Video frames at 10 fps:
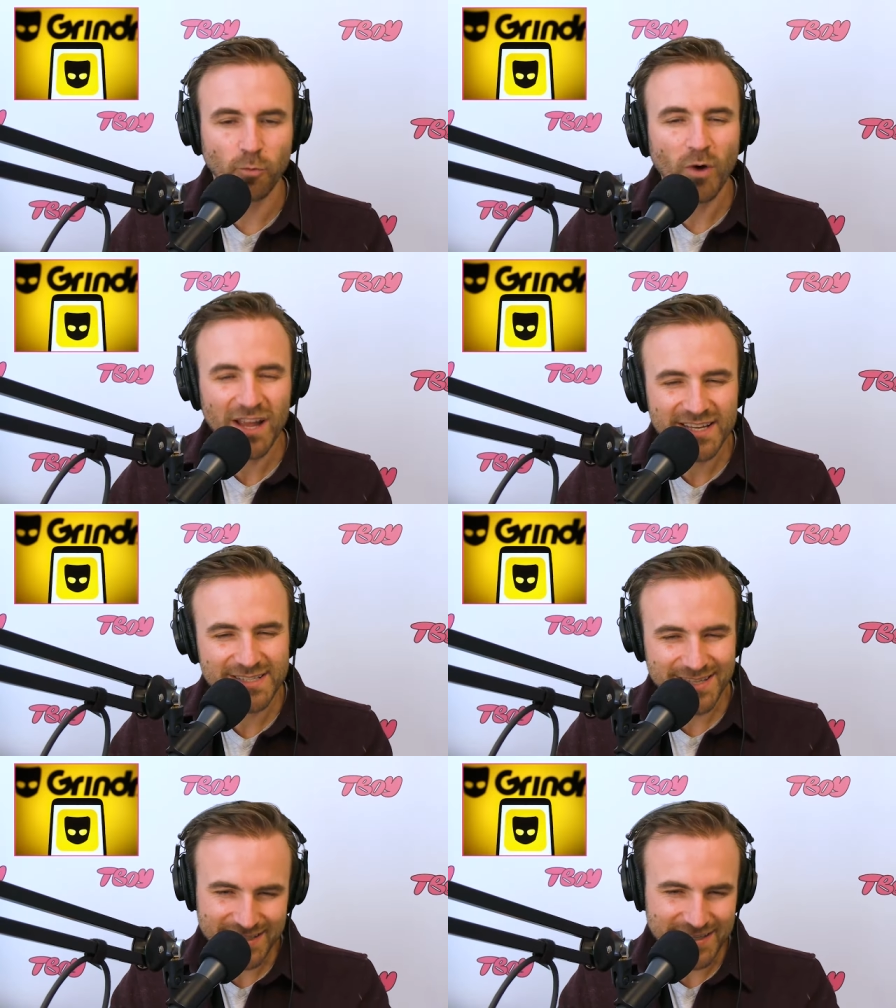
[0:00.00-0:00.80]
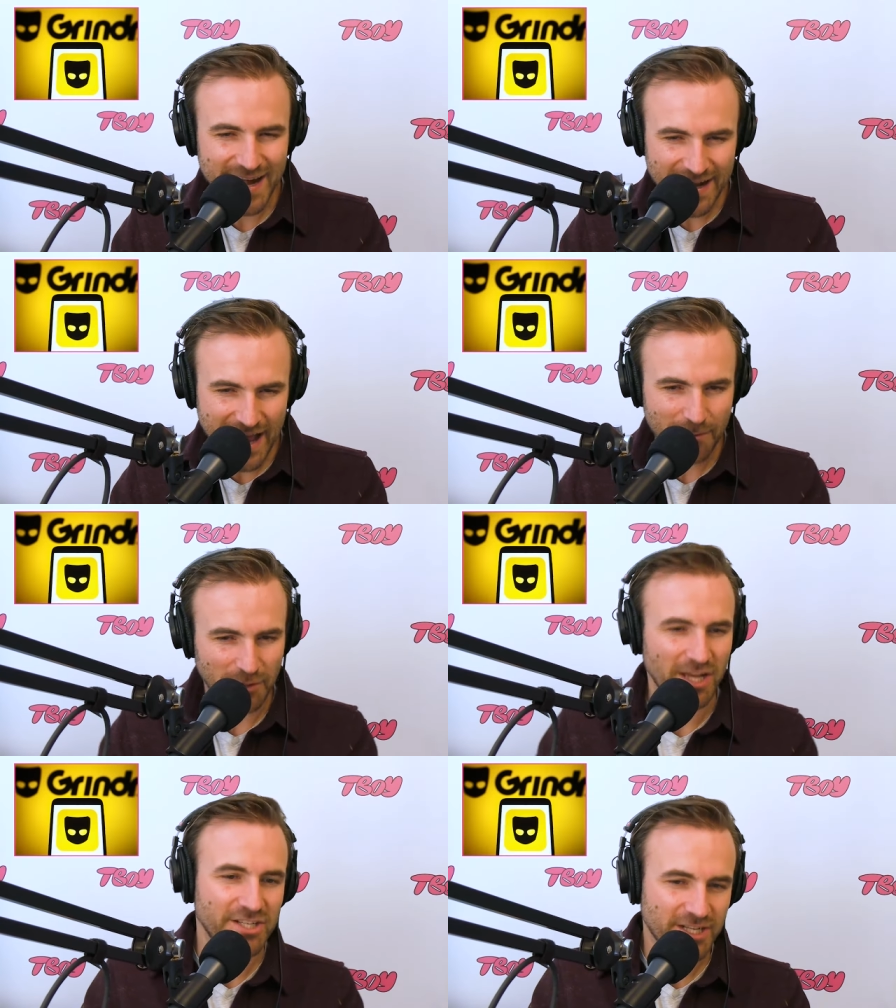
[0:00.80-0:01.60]
what is this dating
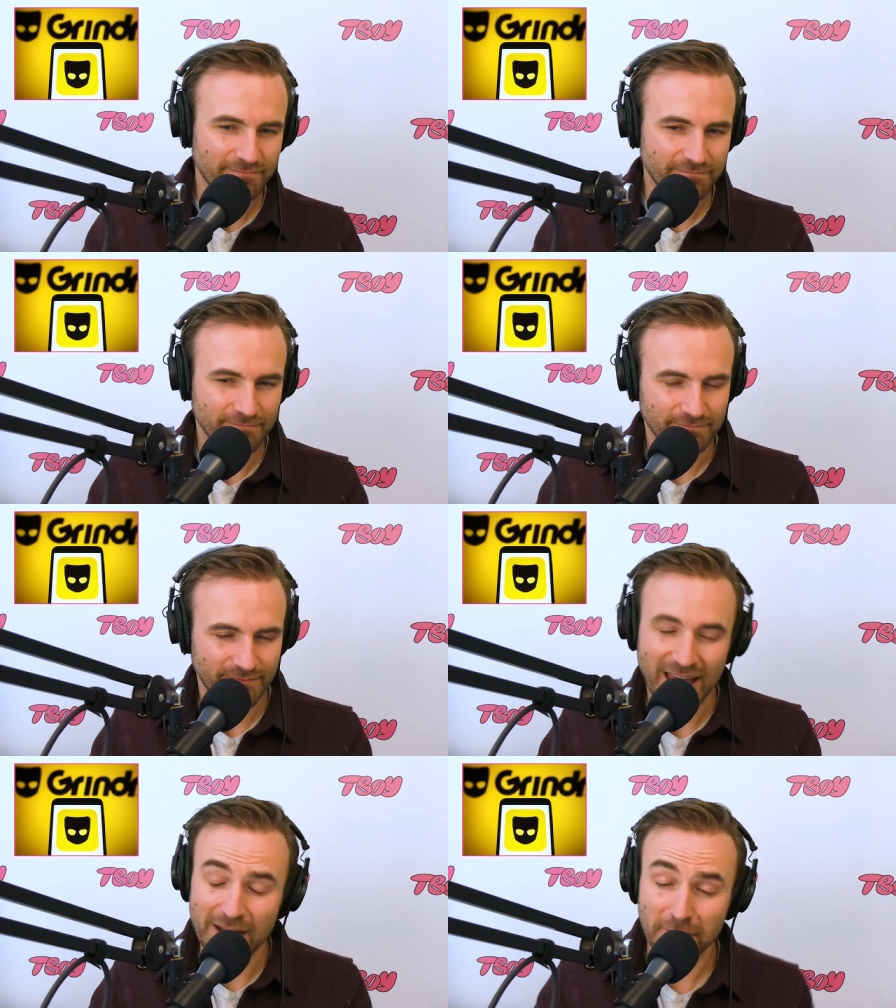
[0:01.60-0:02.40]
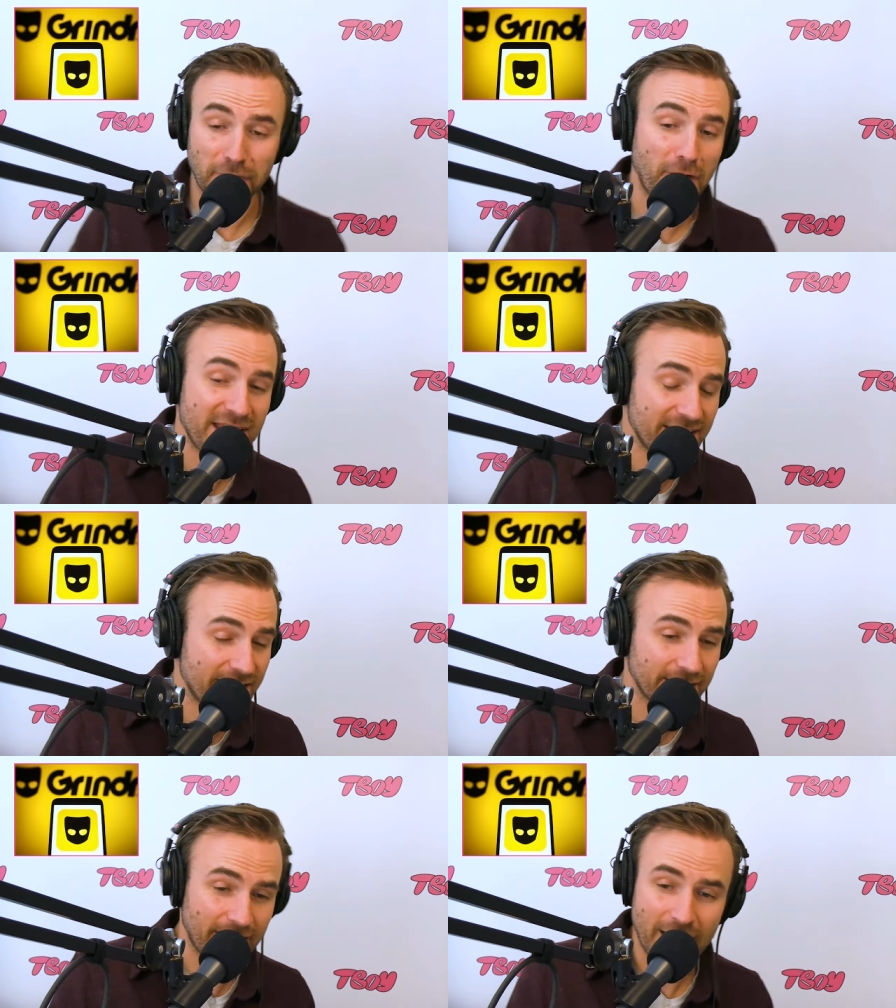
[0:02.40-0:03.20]
app launching? Not
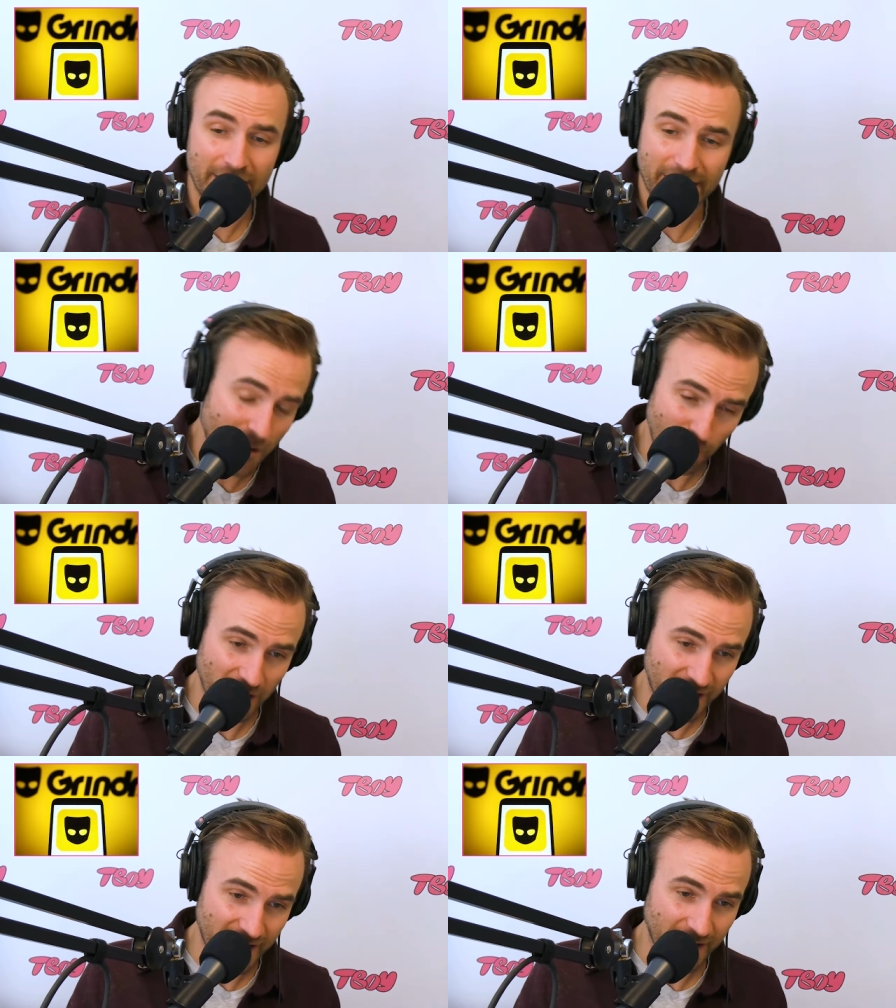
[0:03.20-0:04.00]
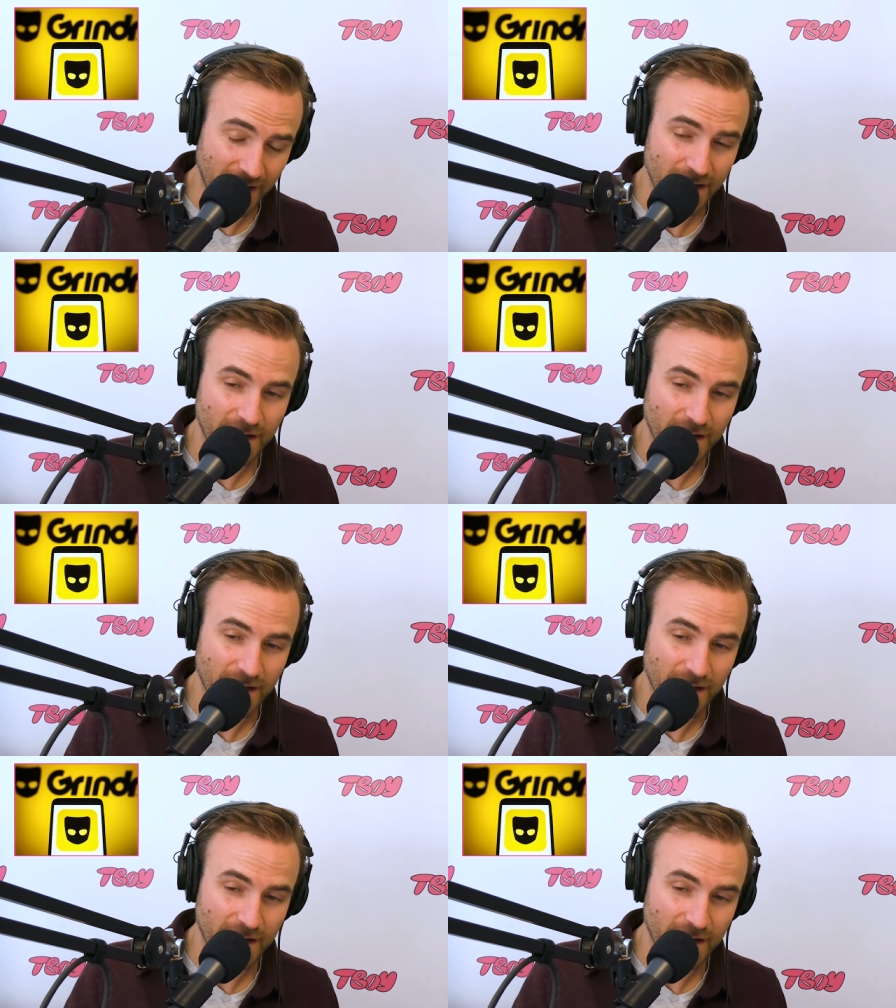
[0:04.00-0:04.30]
friending, not networking.